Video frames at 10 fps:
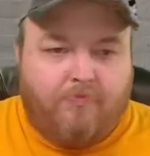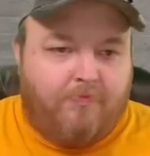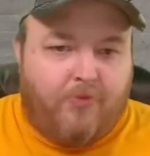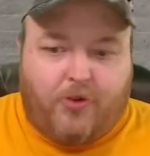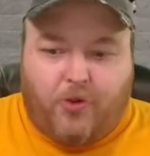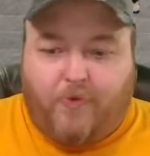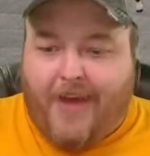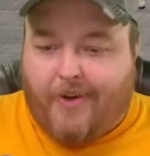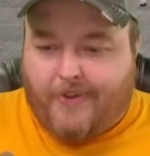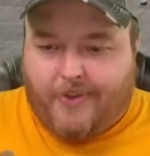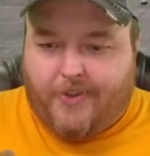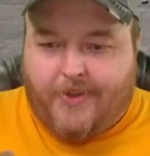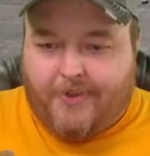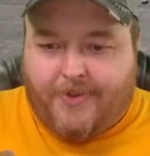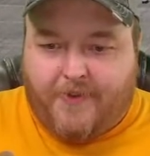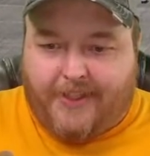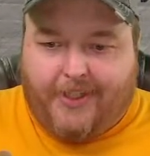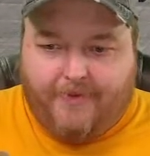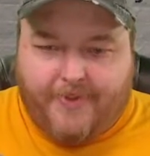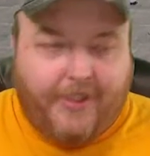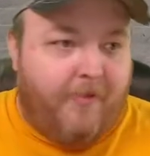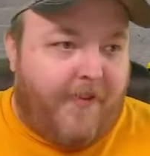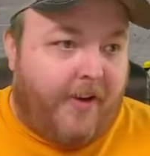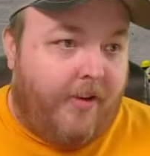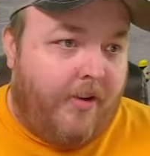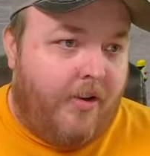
2,000 delta V seem fair?